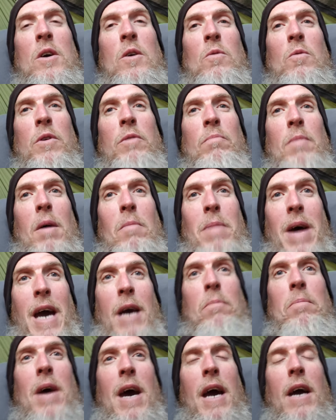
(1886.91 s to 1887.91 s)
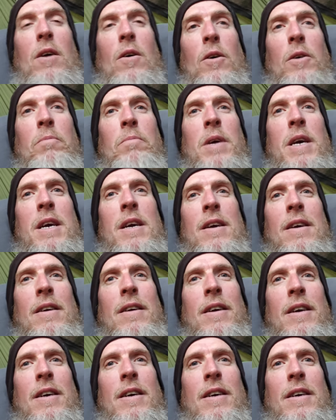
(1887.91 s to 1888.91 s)
with my backpack on me,
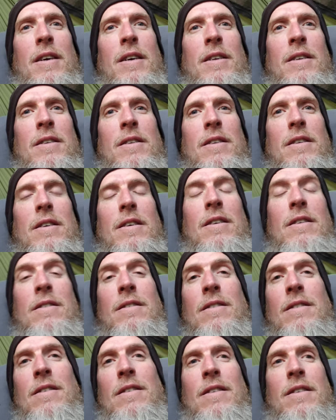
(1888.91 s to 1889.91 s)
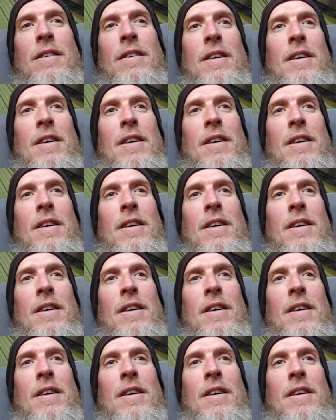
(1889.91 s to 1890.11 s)
and